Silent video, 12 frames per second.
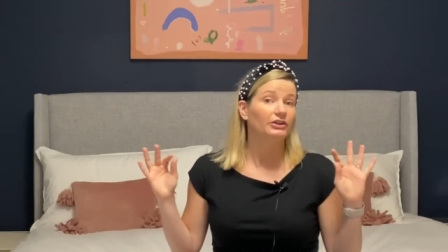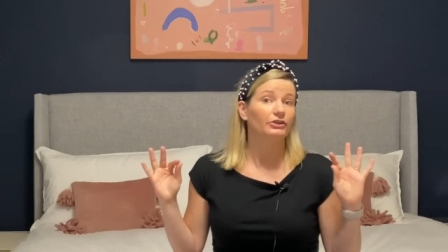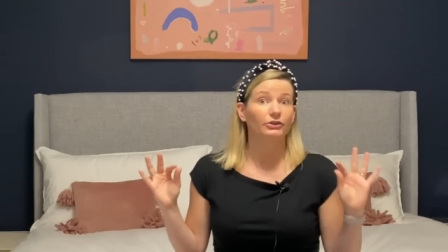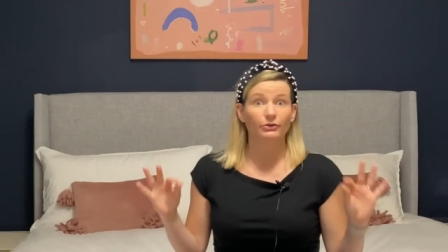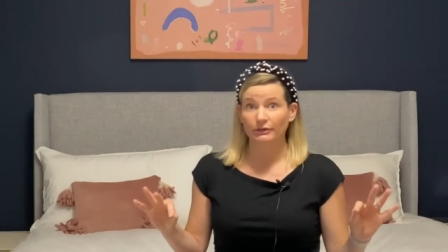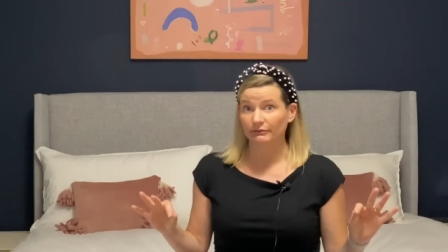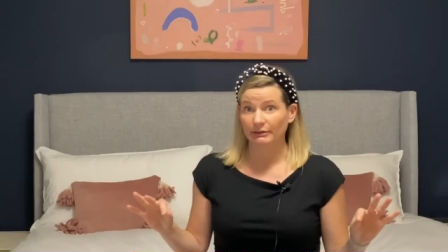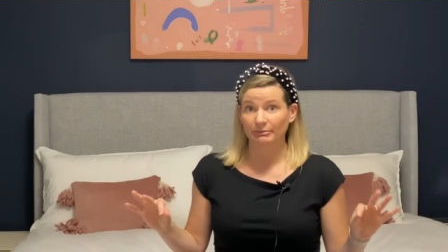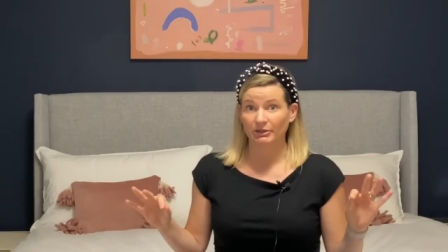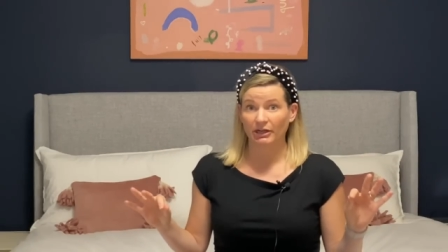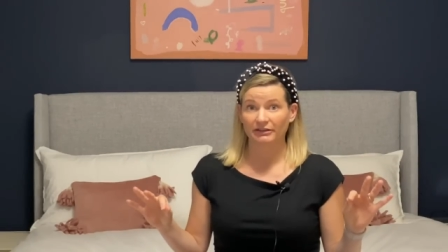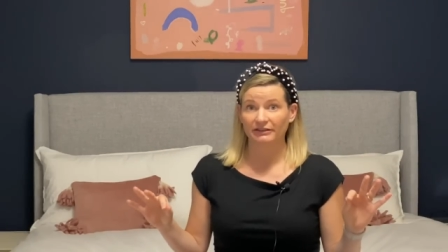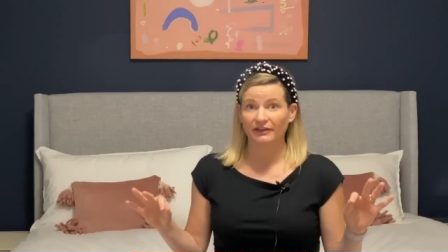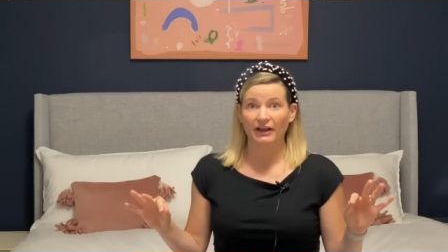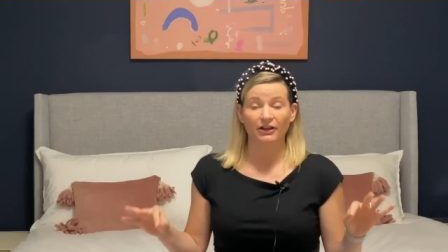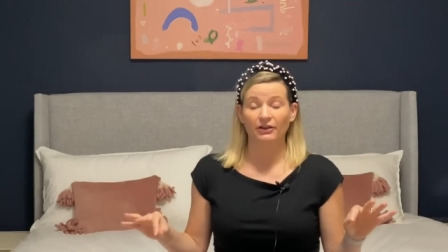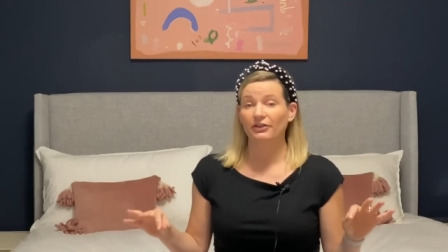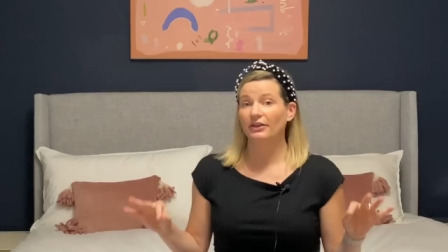your reproductive
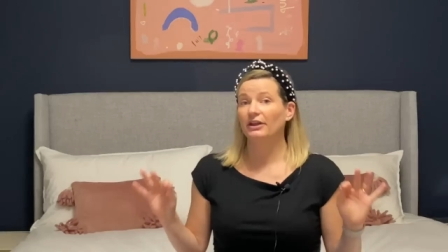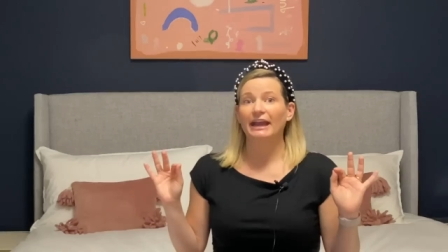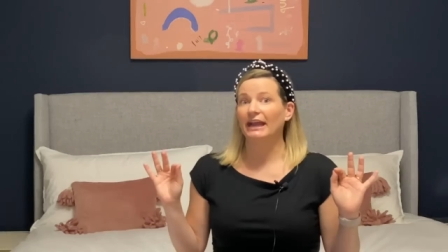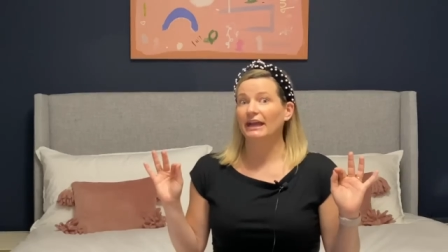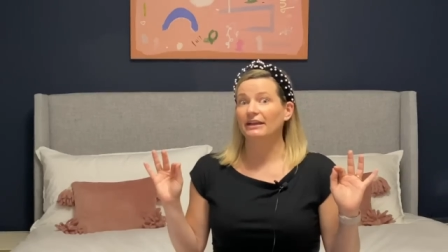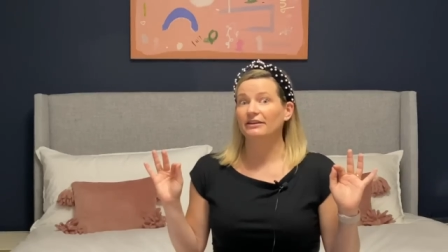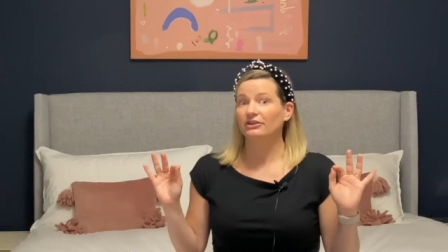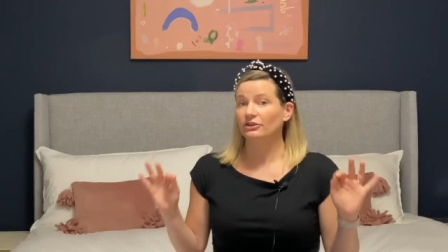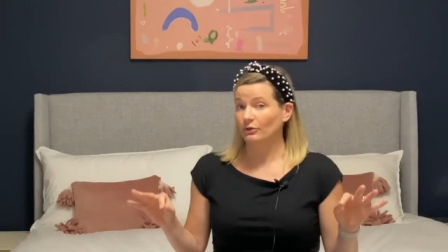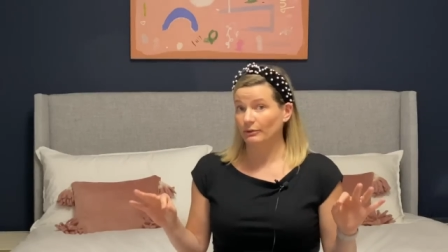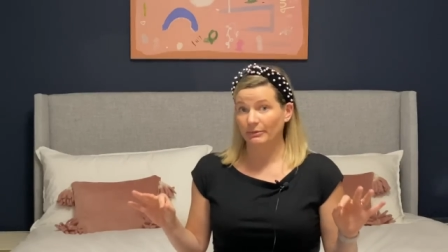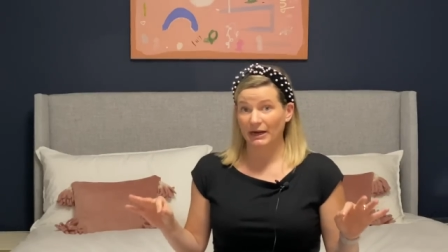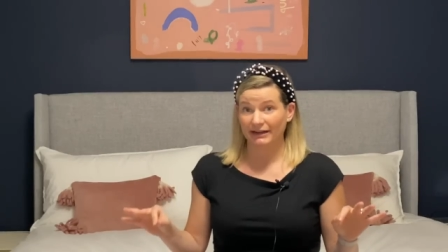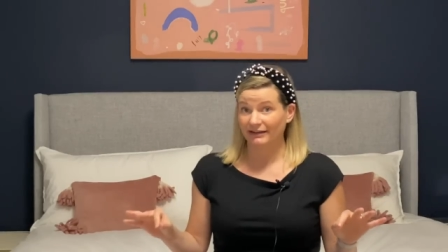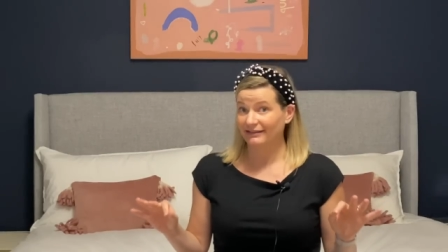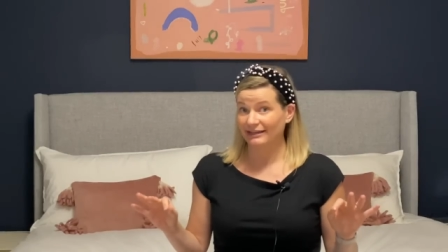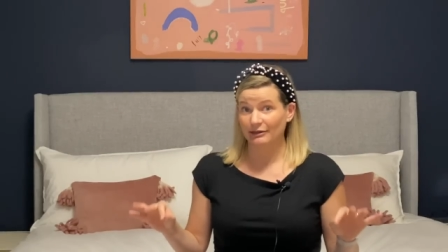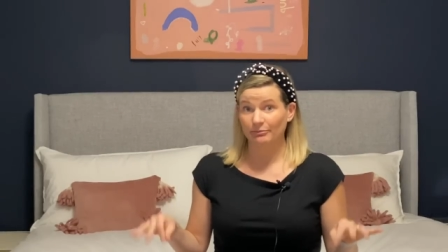health, and your
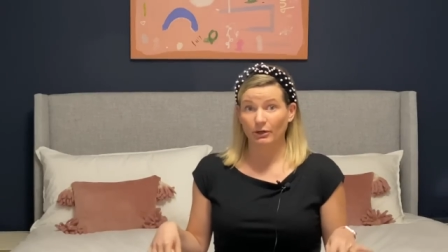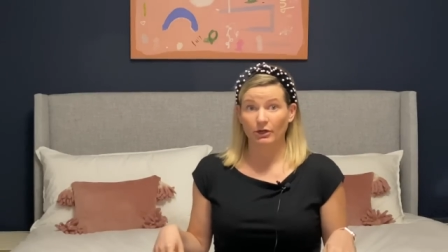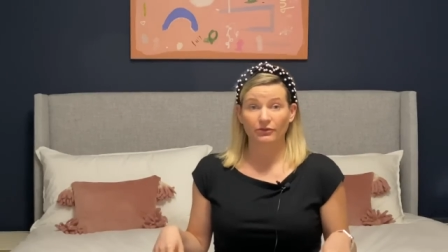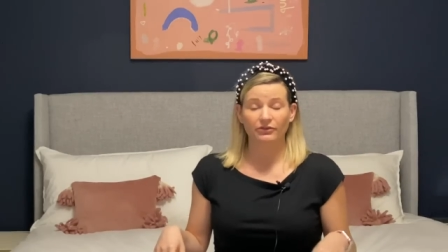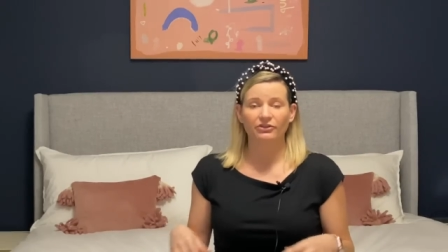pregnancy and birth.